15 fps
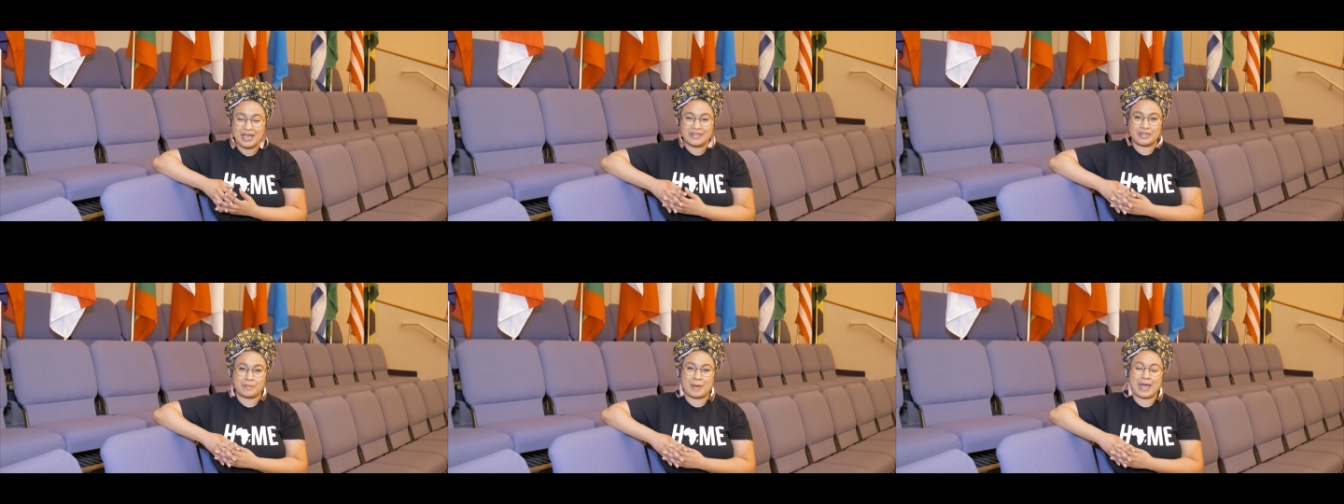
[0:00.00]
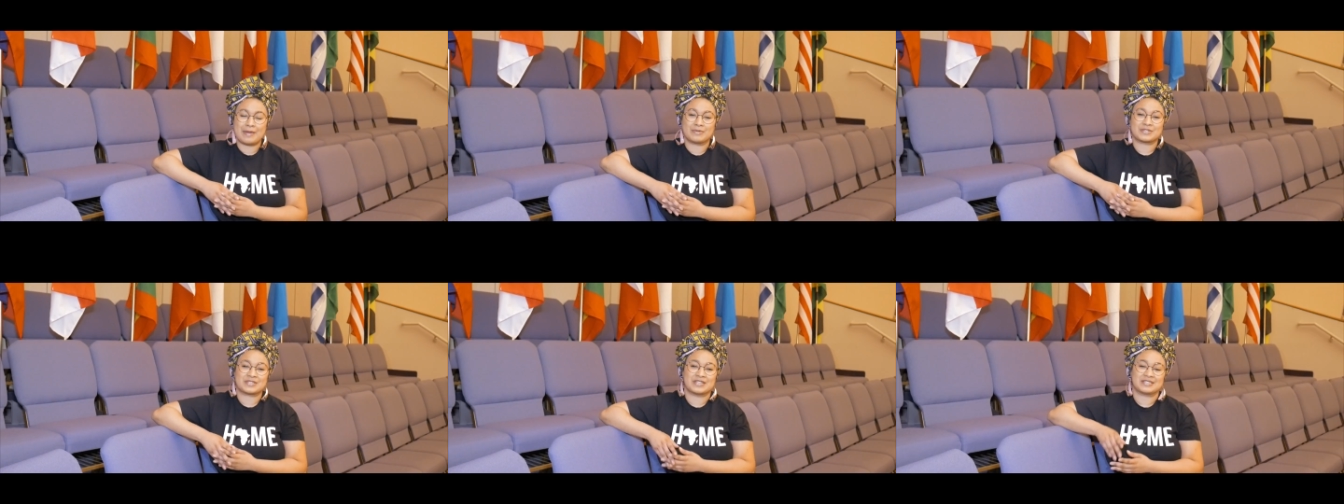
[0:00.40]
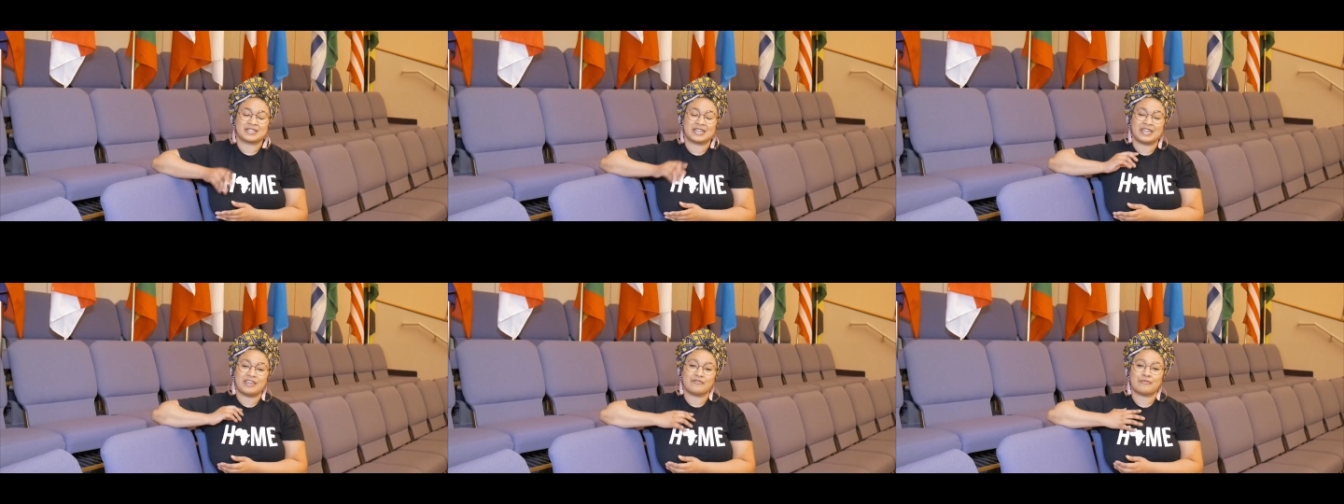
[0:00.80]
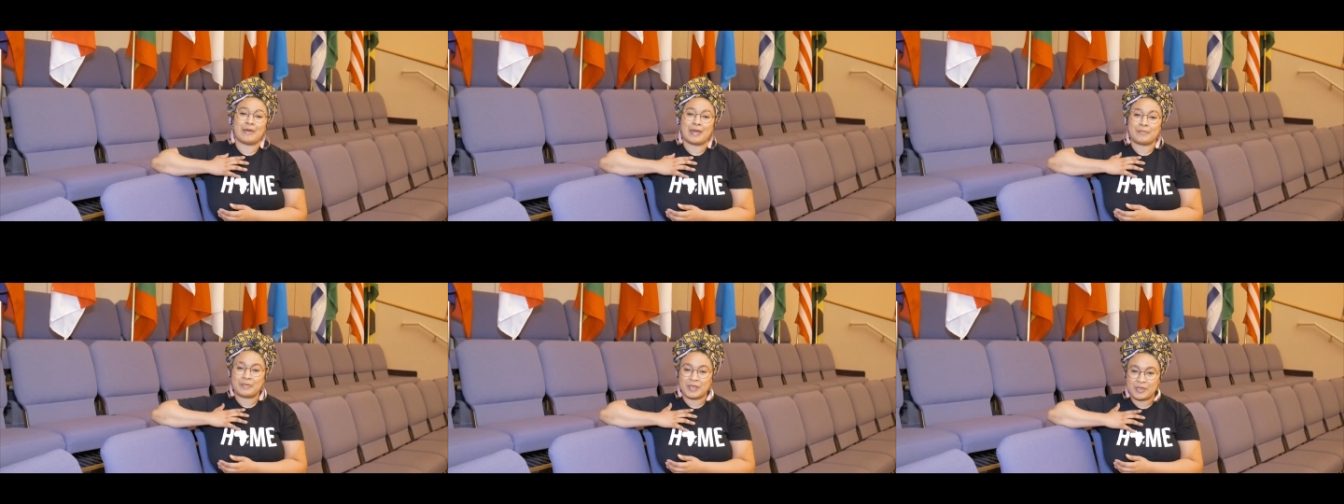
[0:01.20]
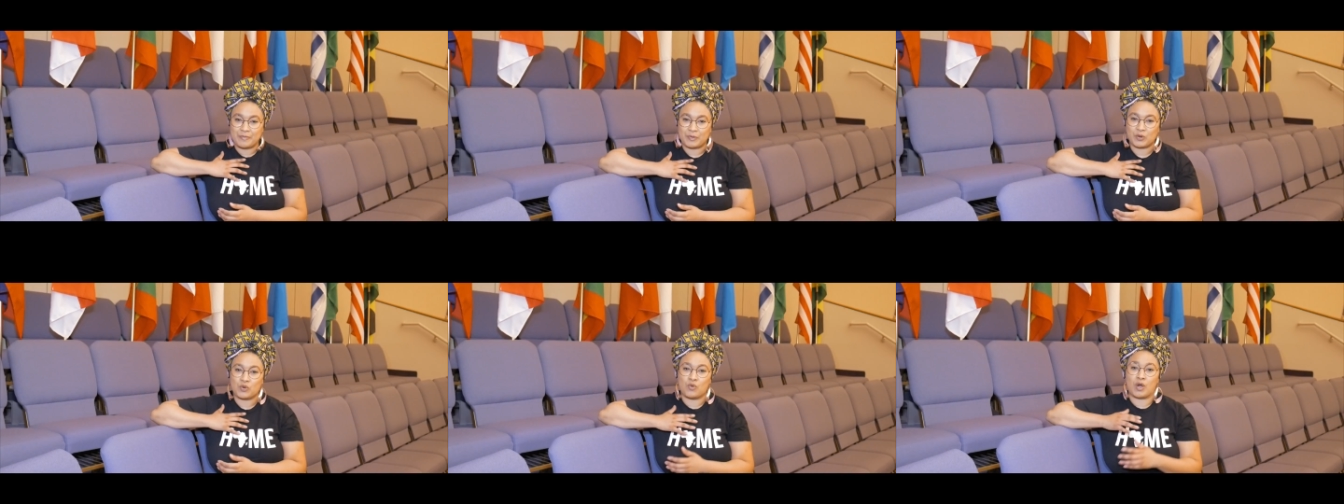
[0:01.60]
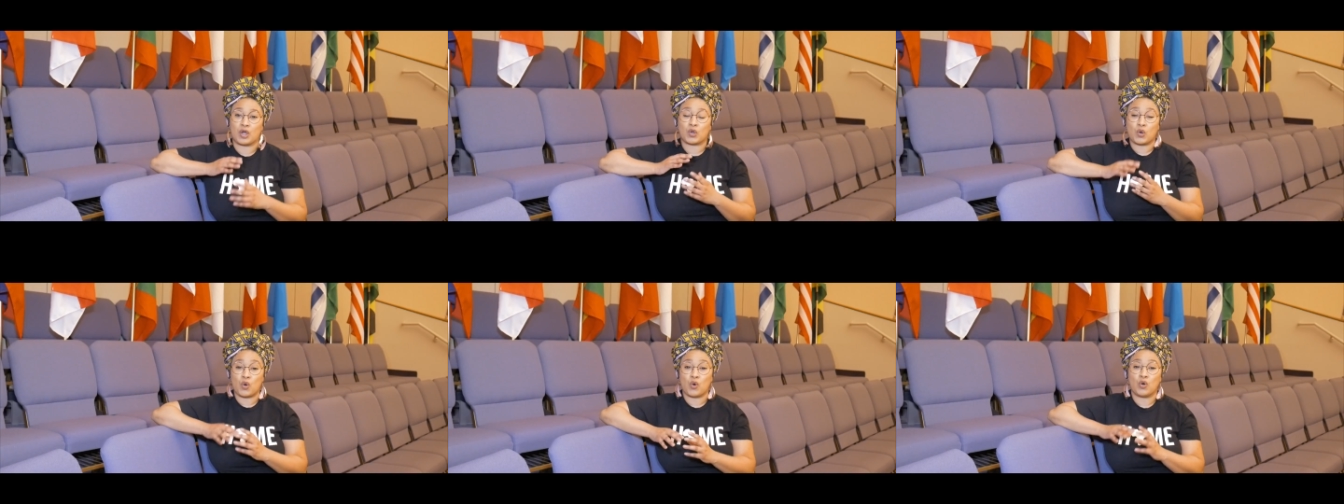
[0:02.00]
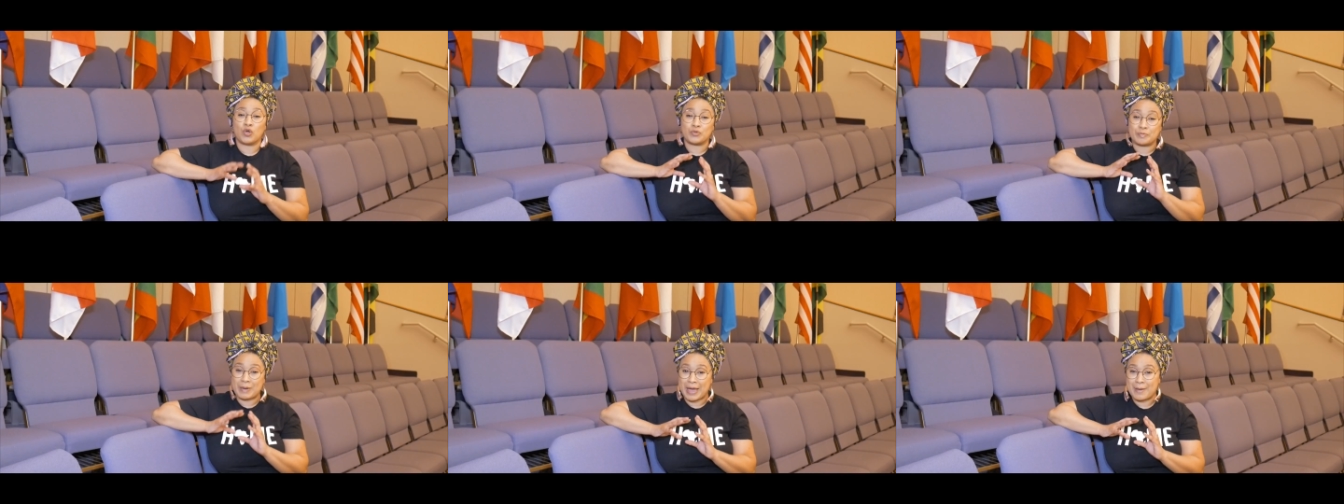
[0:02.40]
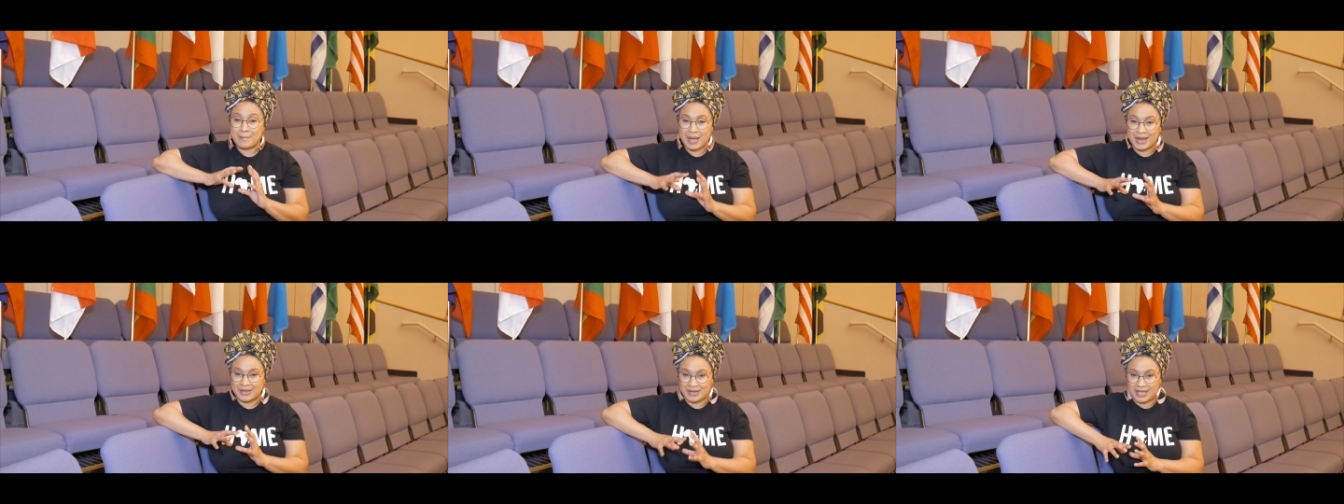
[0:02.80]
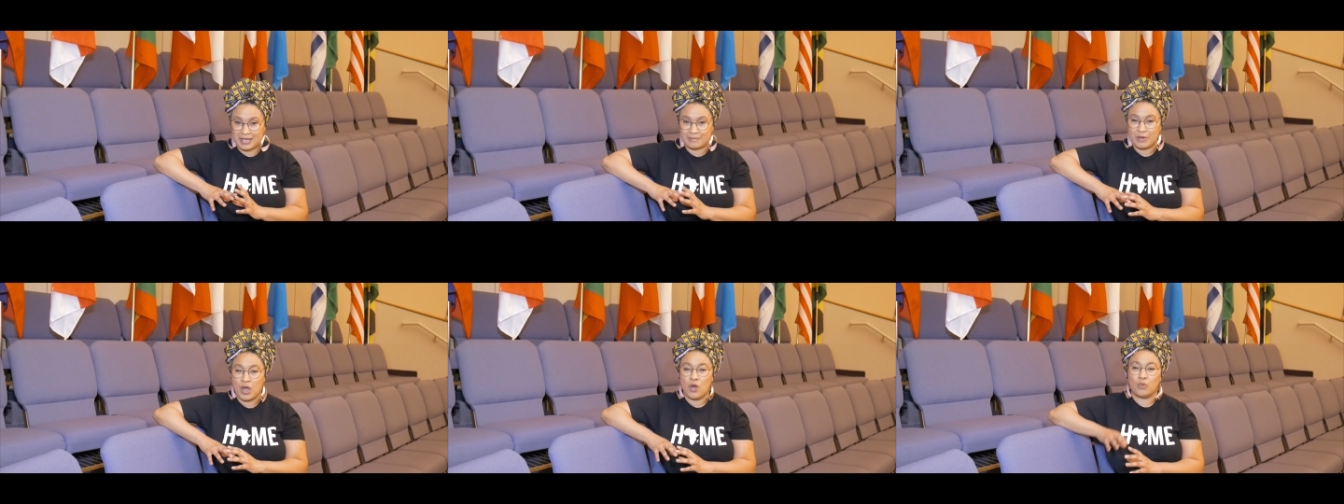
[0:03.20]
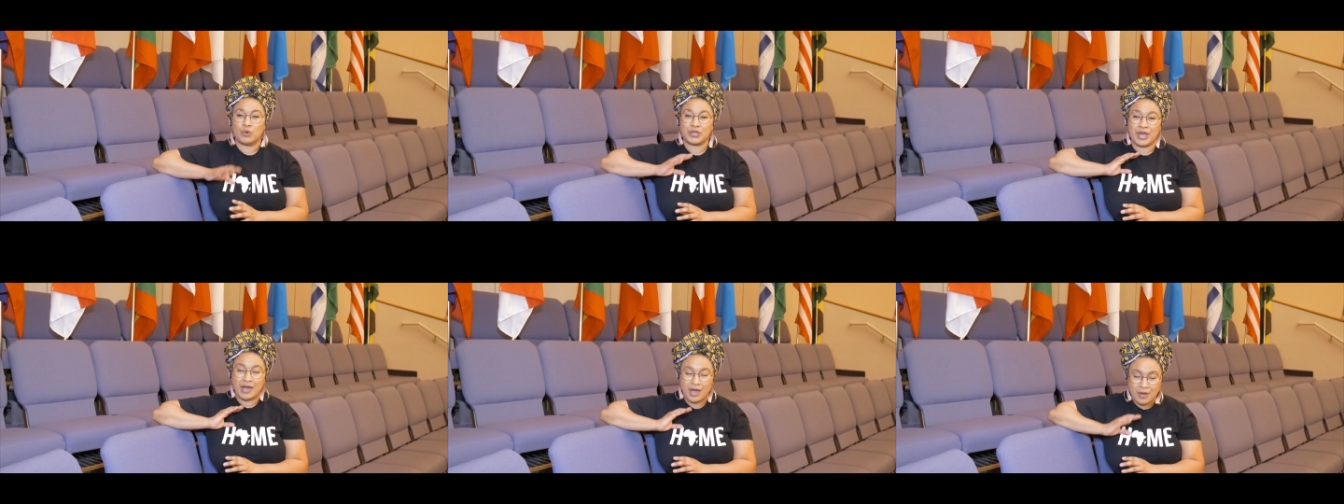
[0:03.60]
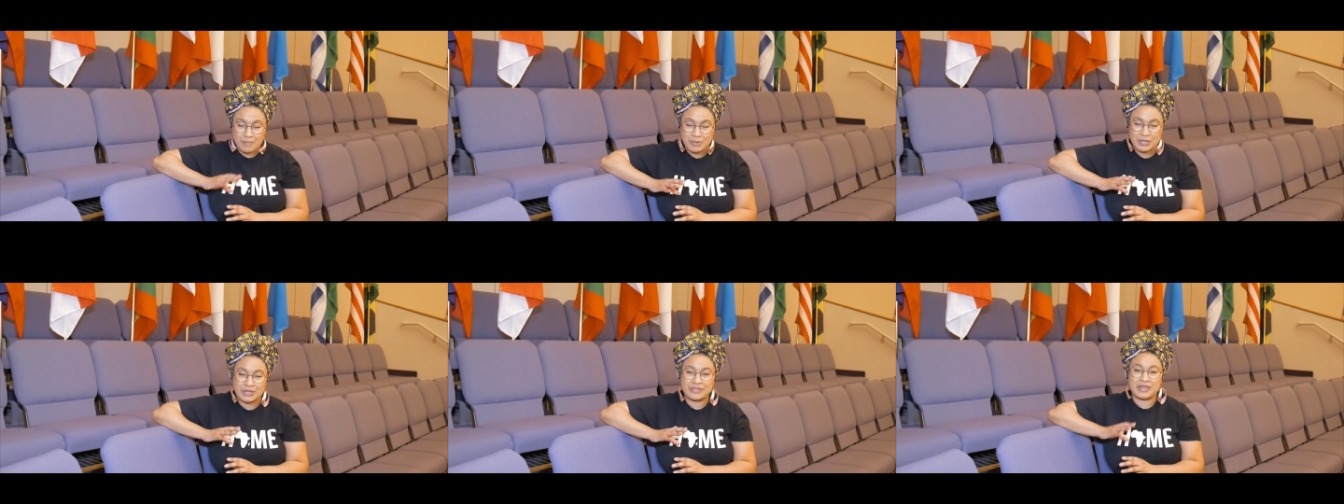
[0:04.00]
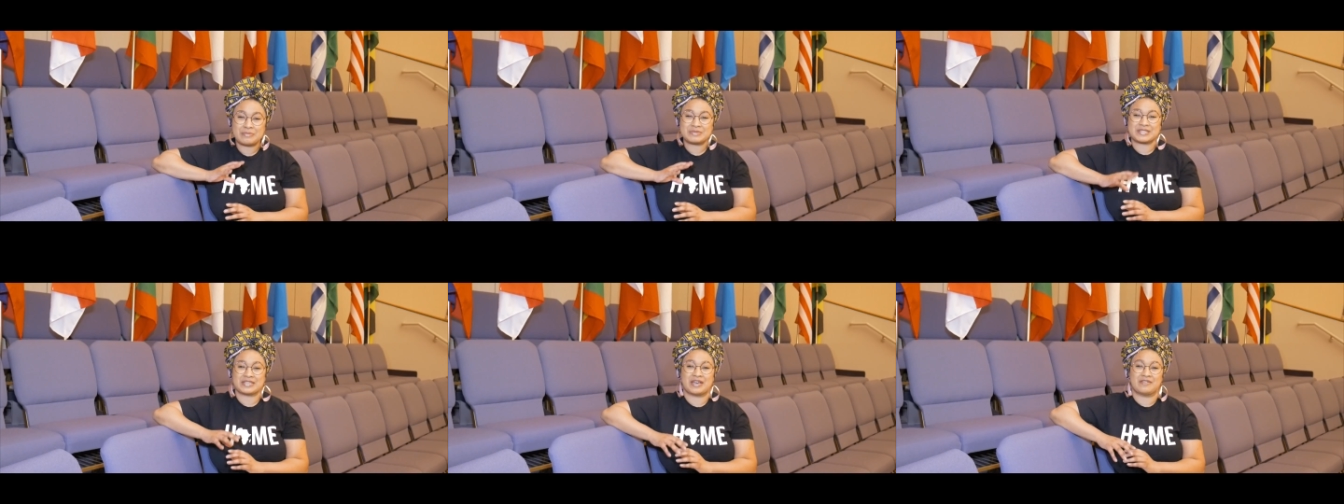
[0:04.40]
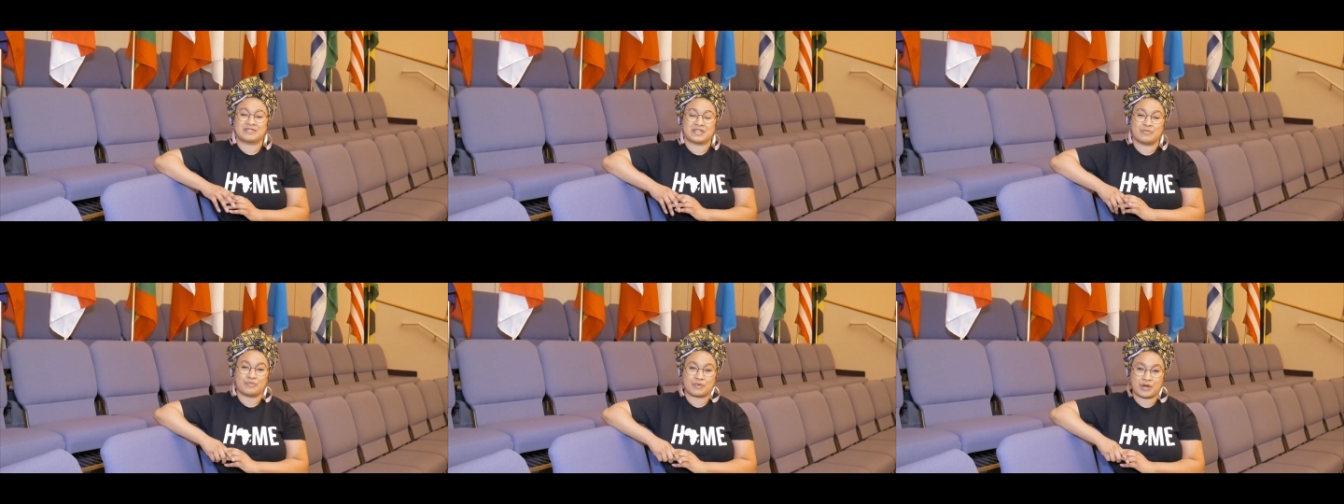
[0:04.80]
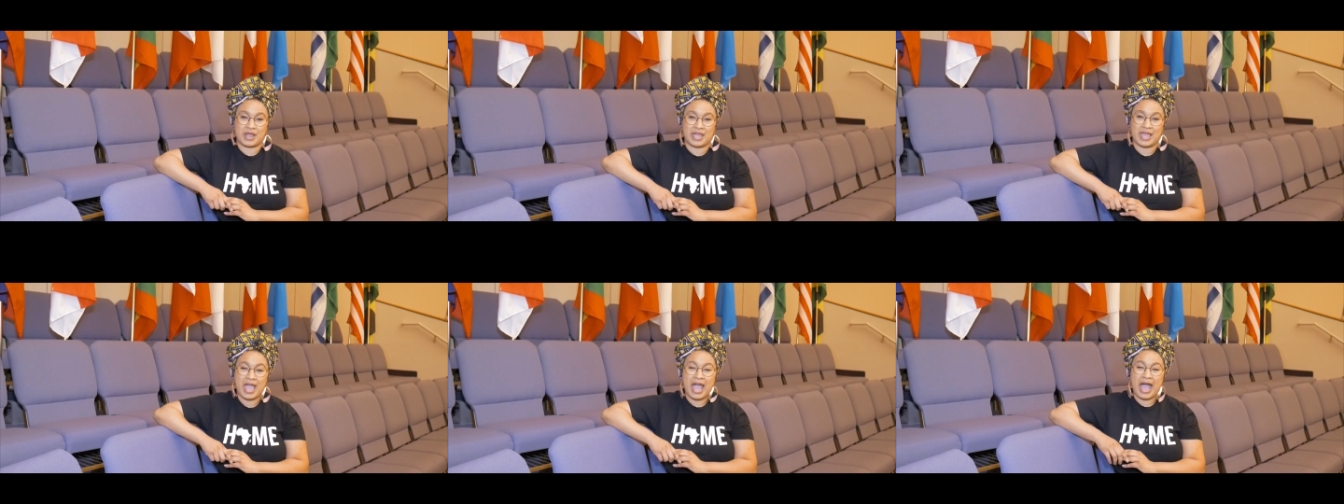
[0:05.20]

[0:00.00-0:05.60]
The Bible says that if my people who are called by my name would humble themselves and pray,